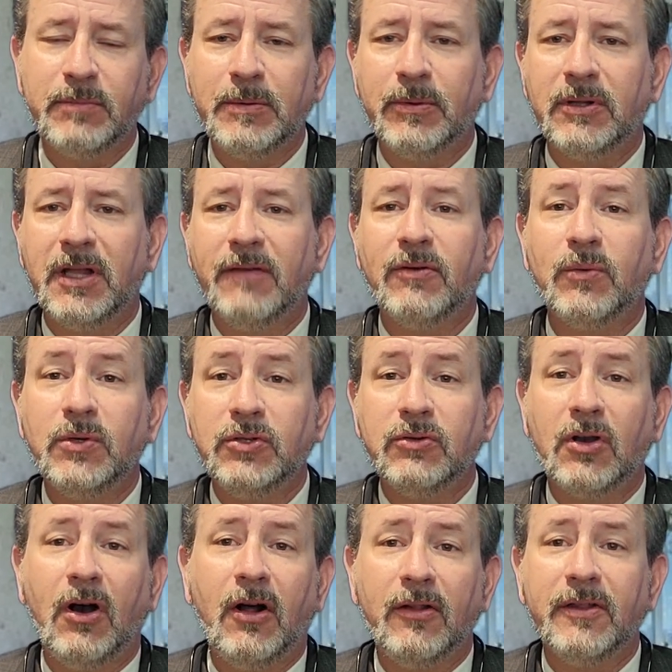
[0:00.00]
People love it when you
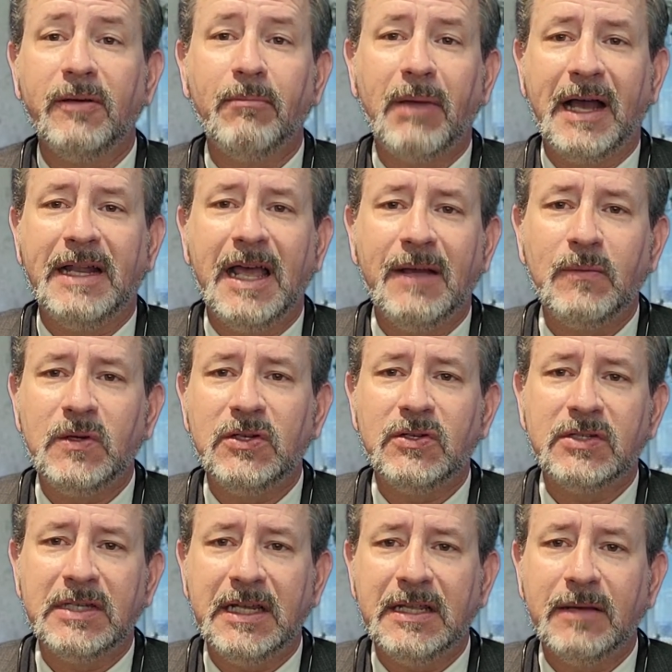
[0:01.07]
call them by name when you
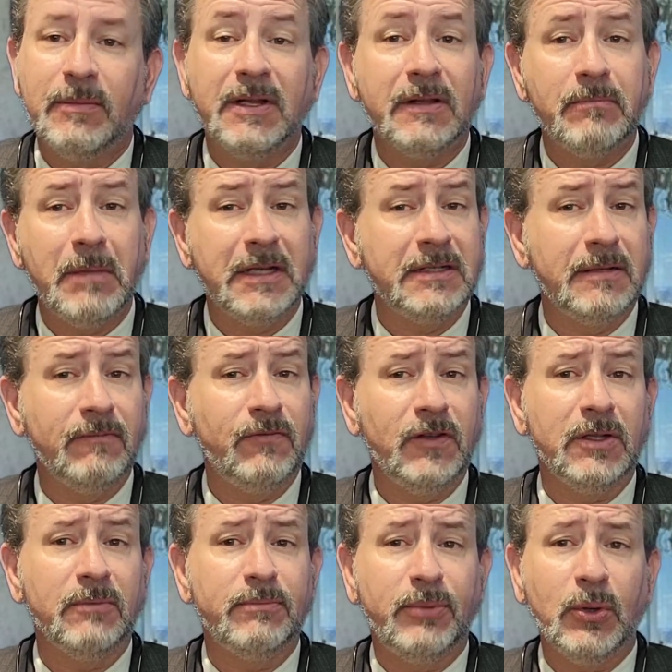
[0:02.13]
see them. It makes them
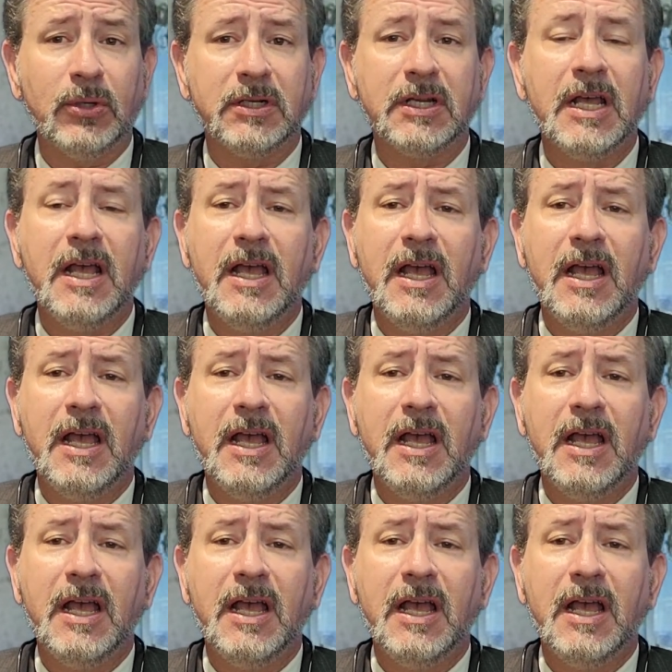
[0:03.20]
feel important.